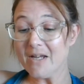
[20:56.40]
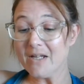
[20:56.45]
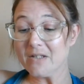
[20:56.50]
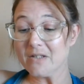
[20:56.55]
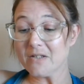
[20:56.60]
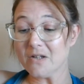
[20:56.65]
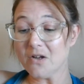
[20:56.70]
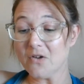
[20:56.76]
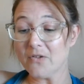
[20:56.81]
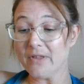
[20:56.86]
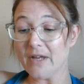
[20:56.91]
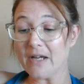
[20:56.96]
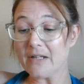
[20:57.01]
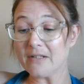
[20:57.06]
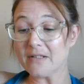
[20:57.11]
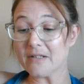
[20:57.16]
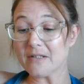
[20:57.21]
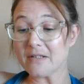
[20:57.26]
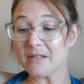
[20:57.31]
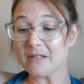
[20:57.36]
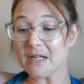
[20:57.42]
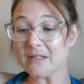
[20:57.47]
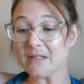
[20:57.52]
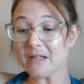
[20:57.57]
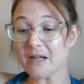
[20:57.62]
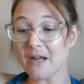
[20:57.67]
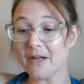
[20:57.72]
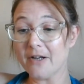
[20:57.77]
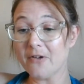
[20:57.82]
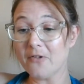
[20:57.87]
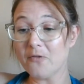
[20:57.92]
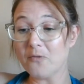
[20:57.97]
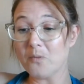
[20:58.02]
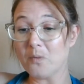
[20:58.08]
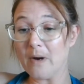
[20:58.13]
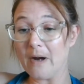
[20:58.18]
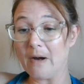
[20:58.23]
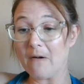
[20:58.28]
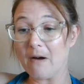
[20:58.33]
so that's kind of
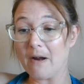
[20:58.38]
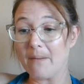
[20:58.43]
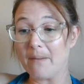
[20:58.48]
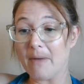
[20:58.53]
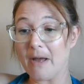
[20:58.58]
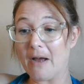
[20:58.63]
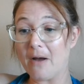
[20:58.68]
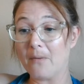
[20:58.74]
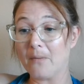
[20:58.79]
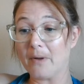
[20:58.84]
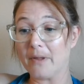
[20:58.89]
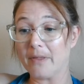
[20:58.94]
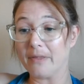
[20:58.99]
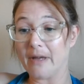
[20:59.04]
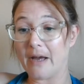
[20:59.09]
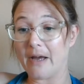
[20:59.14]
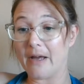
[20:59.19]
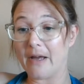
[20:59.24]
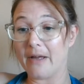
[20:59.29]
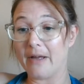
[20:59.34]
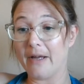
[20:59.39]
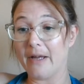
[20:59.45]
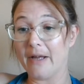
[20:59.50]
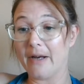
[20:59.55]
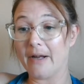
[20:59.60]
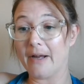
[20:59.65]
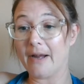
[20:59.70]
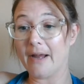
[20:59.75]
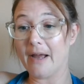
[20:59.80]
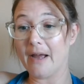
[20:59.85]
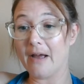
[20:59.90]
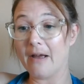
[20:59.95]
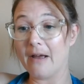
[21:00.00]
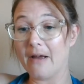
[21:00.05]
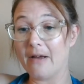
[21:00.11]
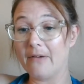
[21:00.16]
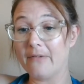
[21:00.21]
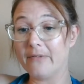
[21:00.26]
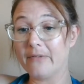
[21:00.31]
where I'm at with that. And I
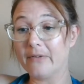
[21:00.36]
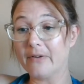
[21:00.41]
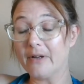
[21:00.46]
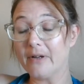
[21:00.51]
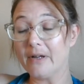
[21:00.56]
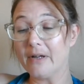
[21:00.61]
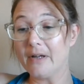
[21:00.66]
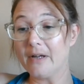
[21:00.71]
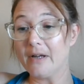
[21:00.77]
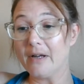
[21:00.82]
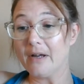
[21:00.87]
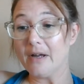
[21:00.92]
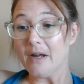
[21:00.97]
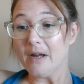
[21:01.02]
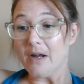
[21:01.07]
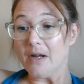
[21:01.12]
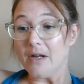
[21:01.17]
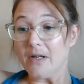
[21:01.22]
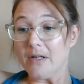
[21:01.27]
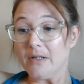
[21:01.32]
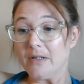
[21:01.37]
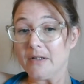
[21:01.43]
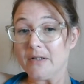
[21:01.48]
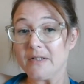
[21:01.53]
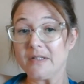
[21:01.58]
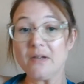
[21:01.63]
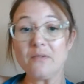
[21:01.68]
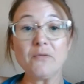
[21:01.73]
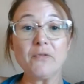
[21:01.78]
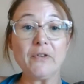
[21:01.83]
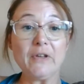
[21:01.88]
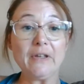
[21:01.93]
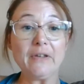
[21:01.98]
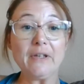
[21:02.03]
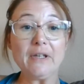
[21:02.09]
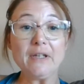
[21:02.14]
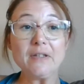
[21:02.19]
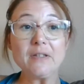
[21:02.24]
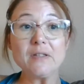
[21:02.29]
have some
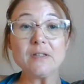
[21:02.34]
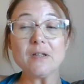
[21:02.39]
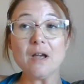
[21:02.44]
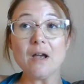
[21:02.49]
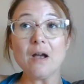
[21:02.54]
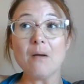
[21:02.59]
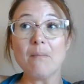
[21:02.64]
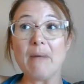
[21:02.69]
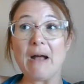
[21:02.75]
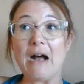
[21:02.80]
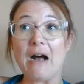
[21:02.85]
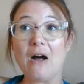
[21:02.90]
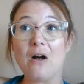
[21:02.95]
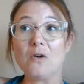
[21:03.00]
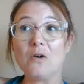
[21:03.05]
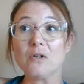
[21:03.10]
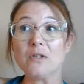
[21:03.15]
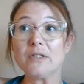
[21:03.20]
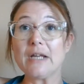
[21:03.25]
feelings about